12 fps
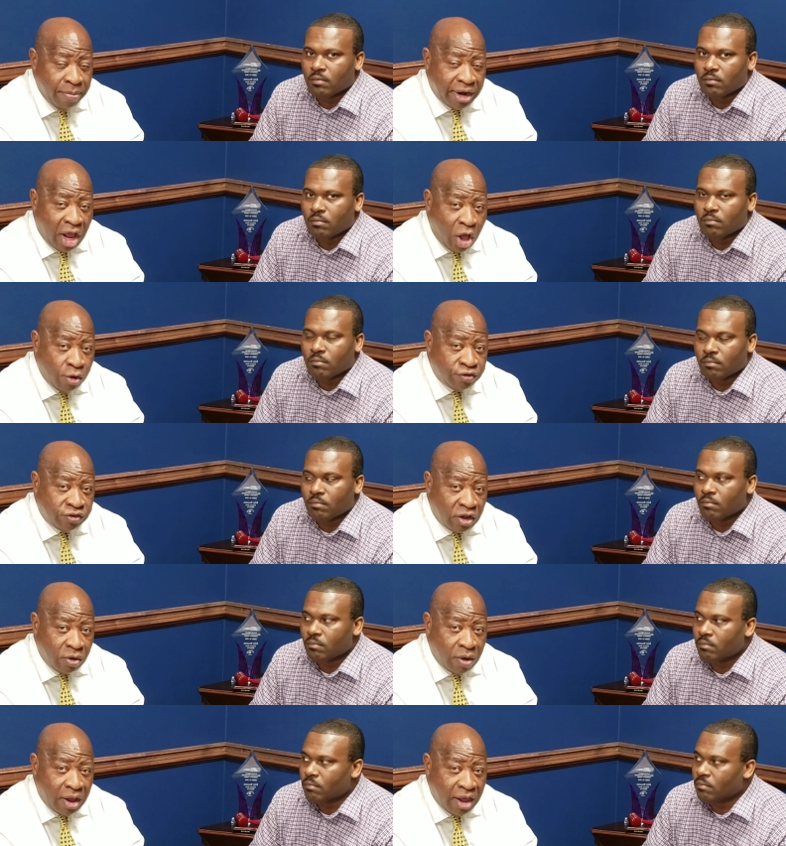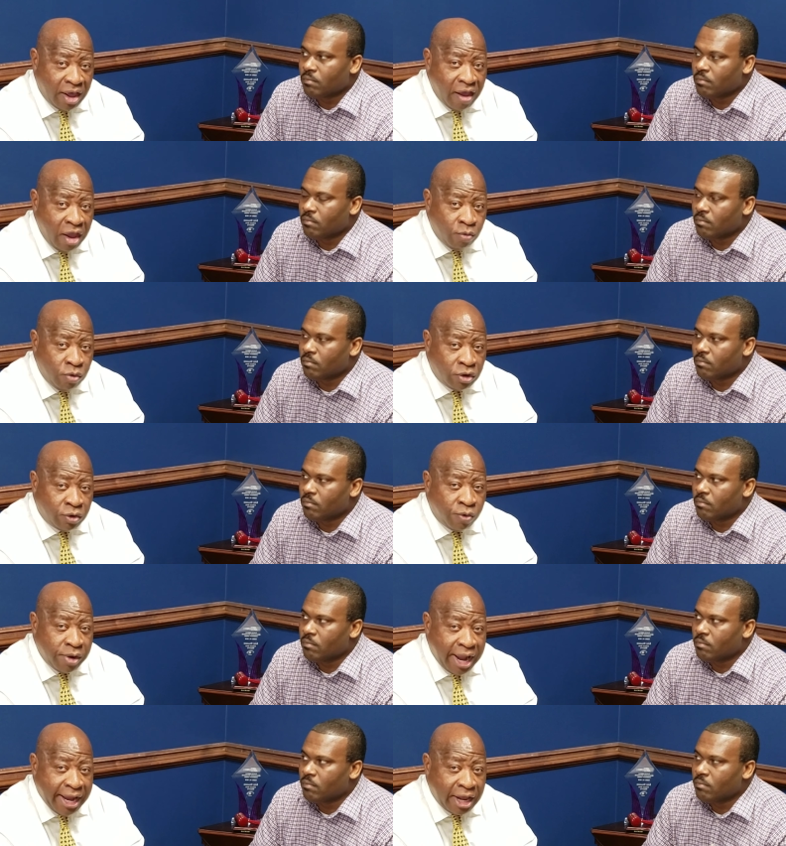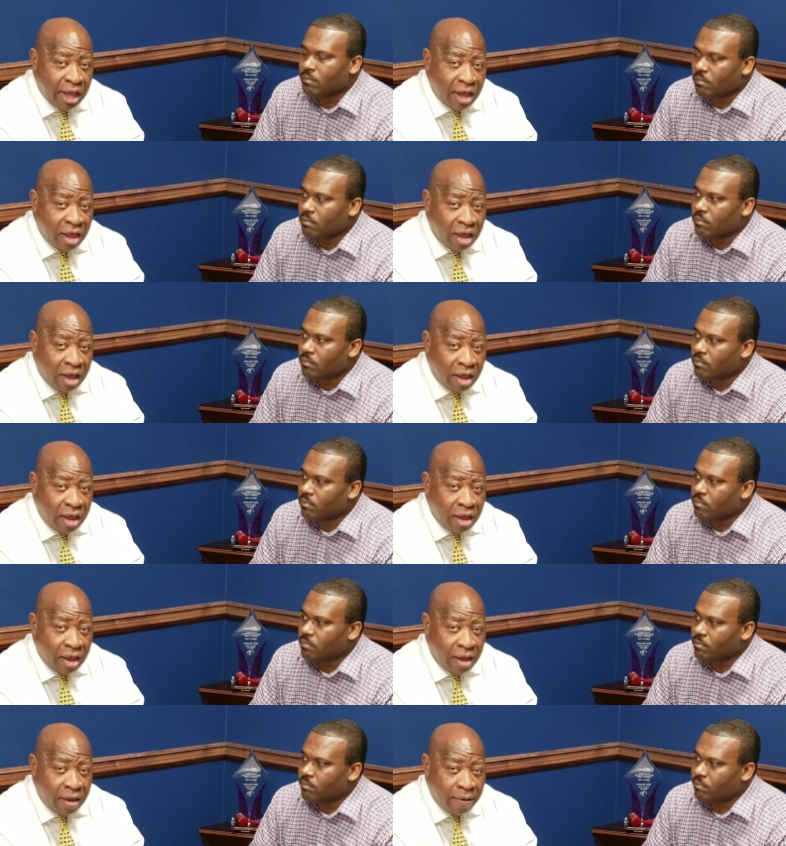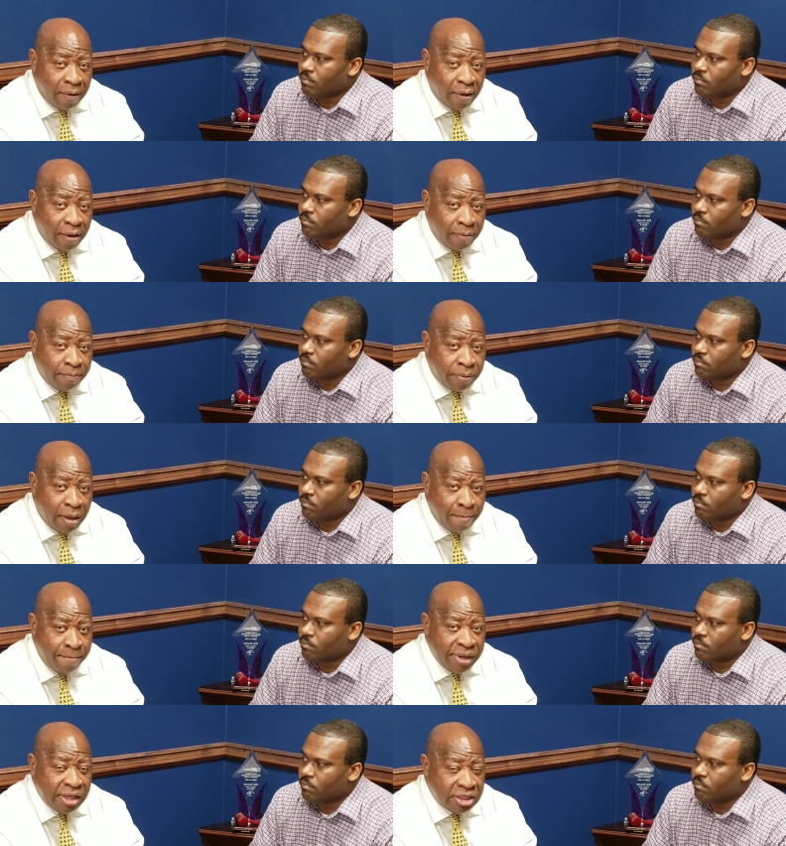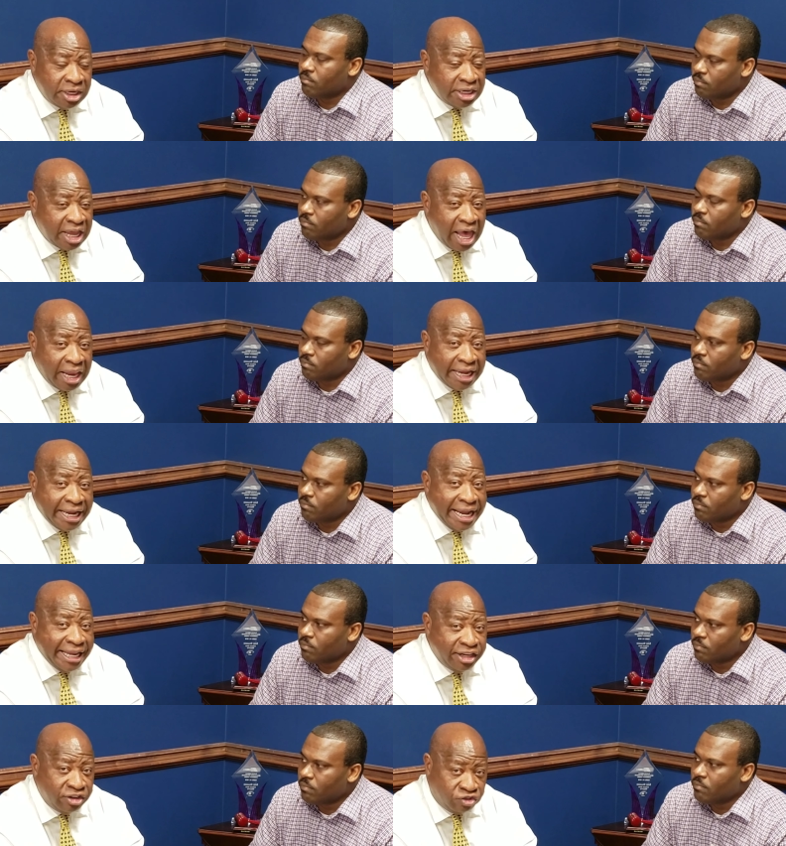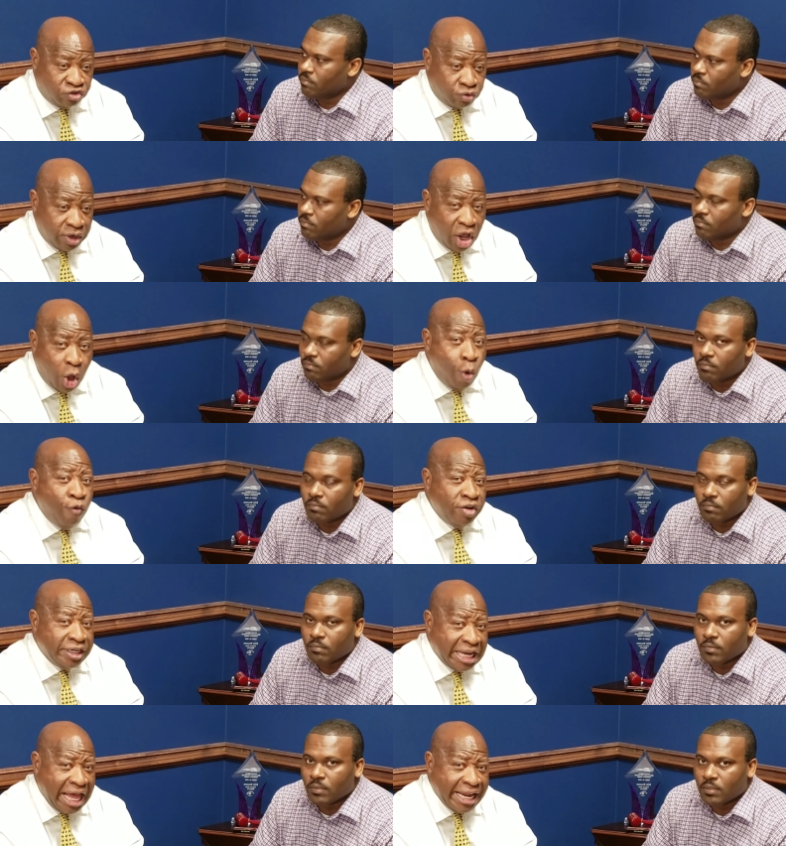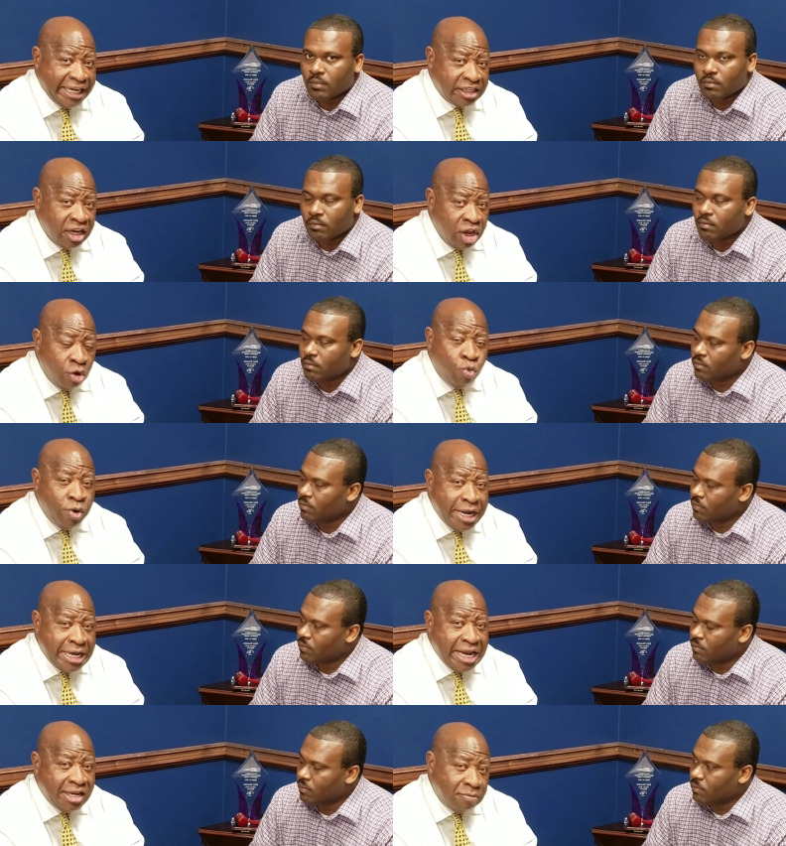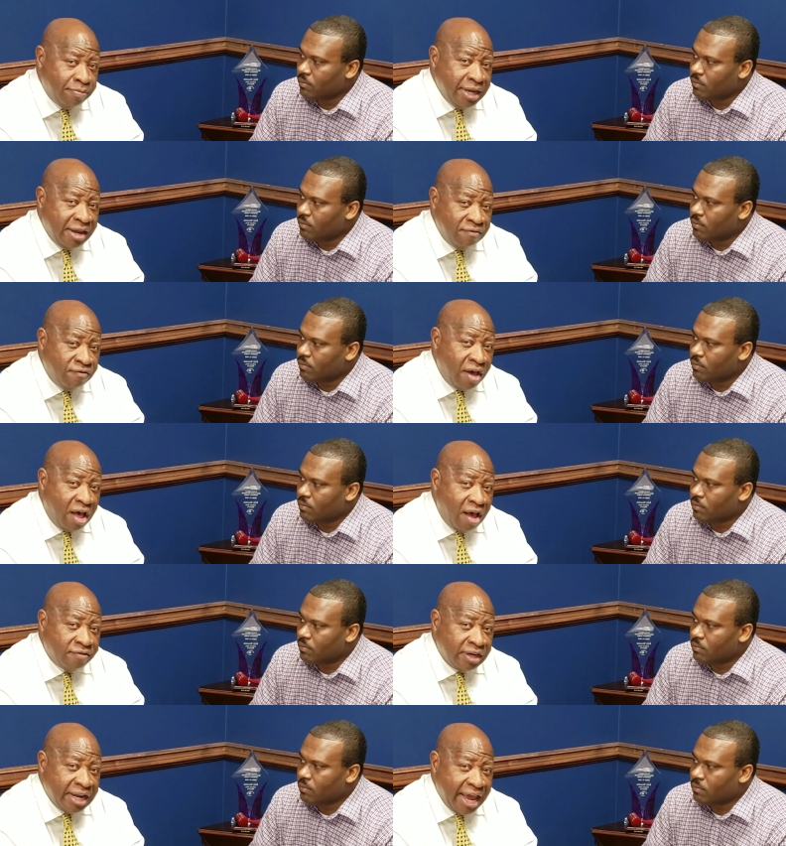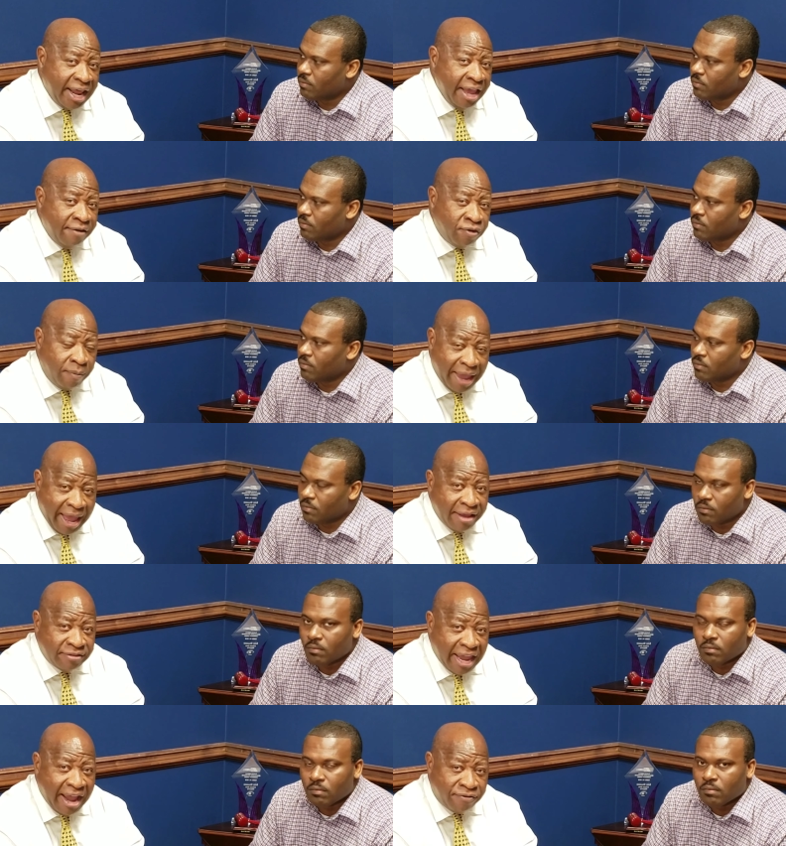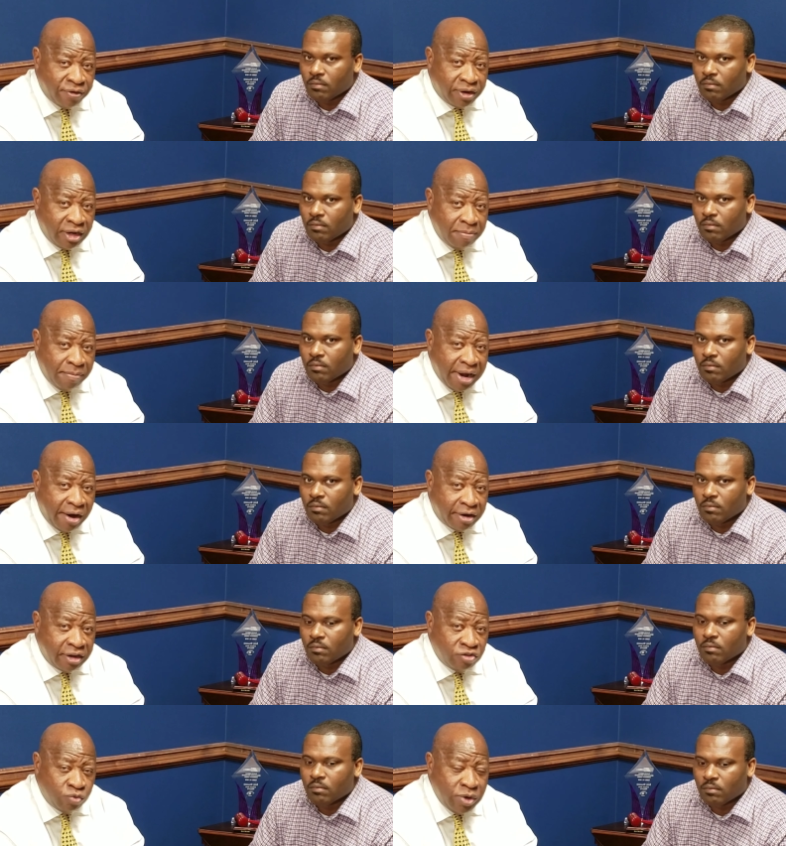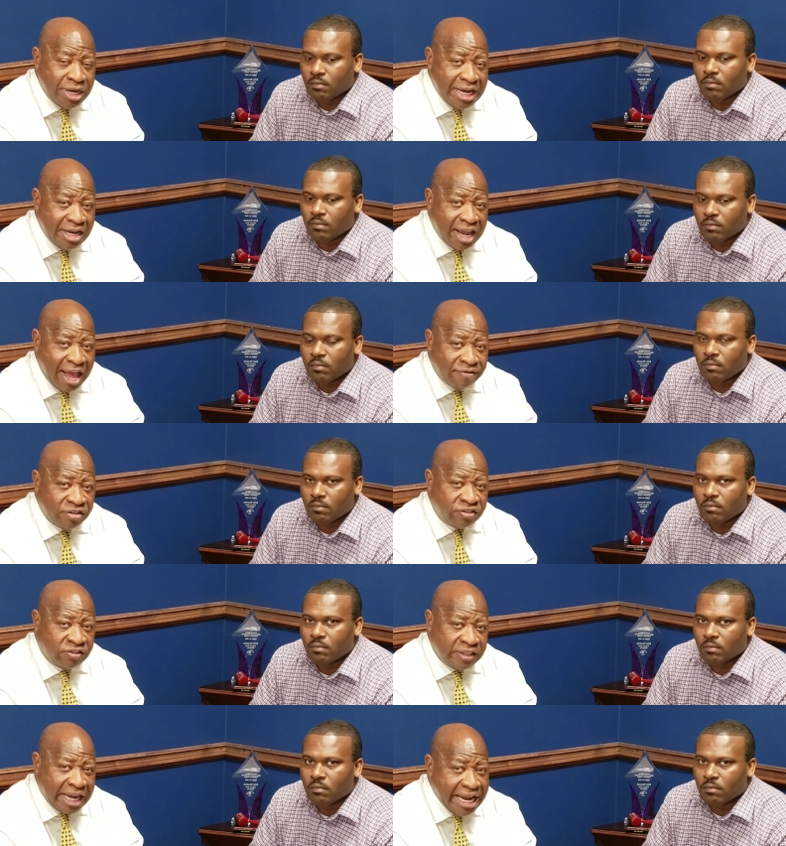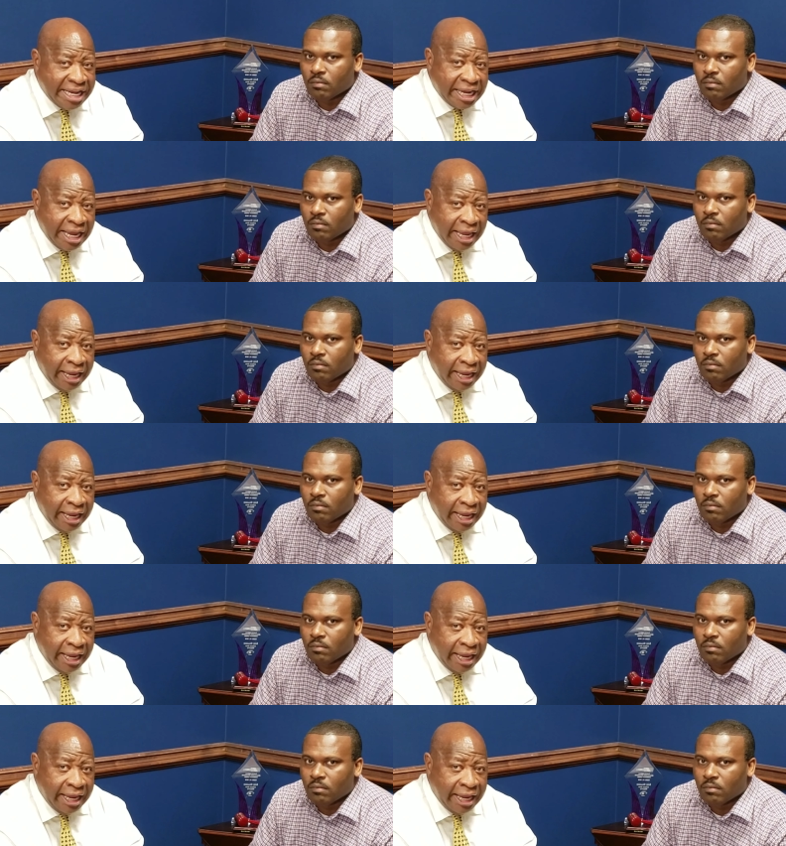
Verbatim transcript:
Speaker 1: but also uh, will create a, a, a, a, billion dollar industry overnight. We need to be involved in that from as African Americans. We need to have a stake